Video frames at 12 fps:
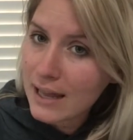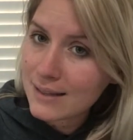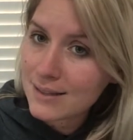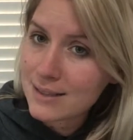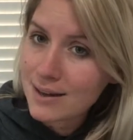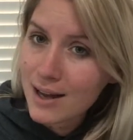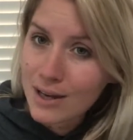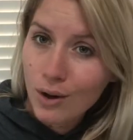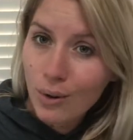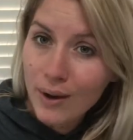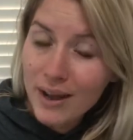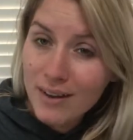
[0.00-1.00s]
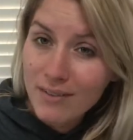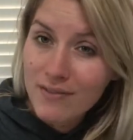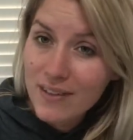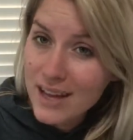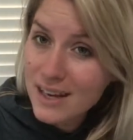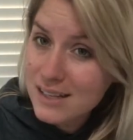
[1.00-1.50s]
It's not a quick
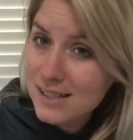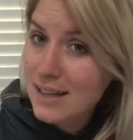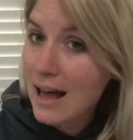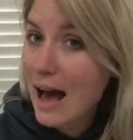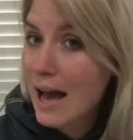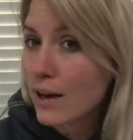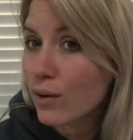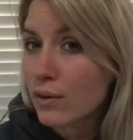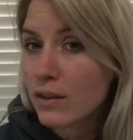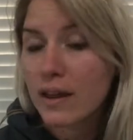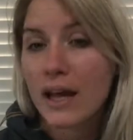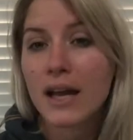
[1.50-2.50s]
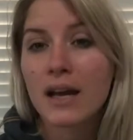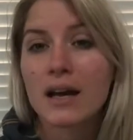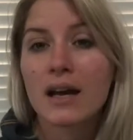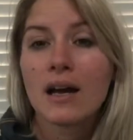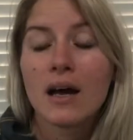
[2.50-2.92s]
fix, I don't think,